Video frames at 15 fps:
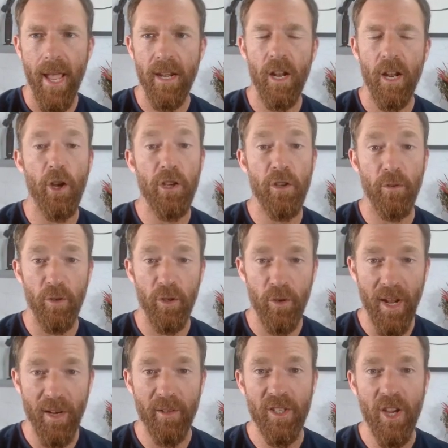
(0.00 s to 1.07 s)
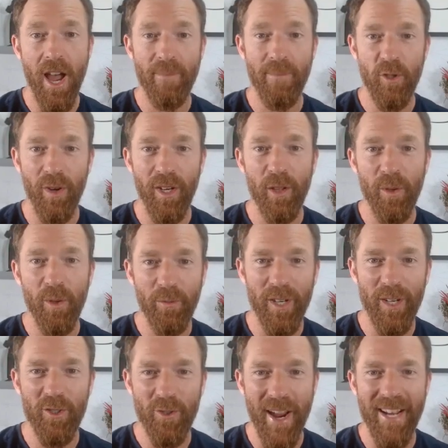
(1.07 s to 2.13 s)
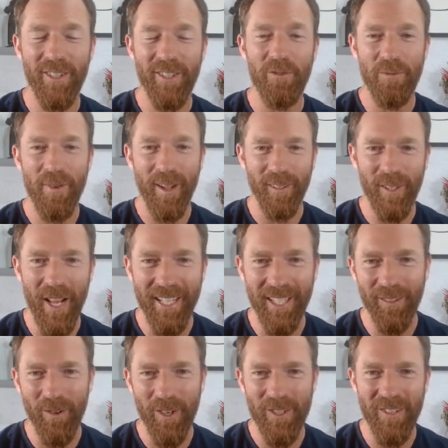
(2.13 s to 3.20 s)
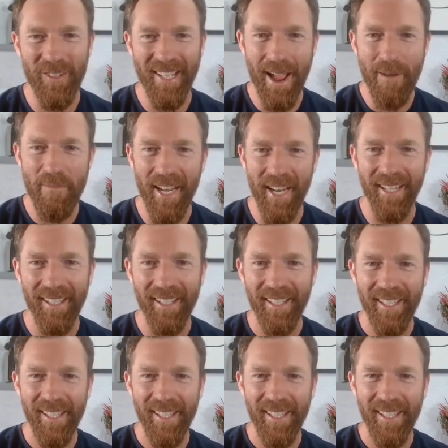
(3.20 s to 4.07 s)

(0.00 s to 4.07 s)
I know you at times you were a little bit frustrated. You felt like it wasn't coming.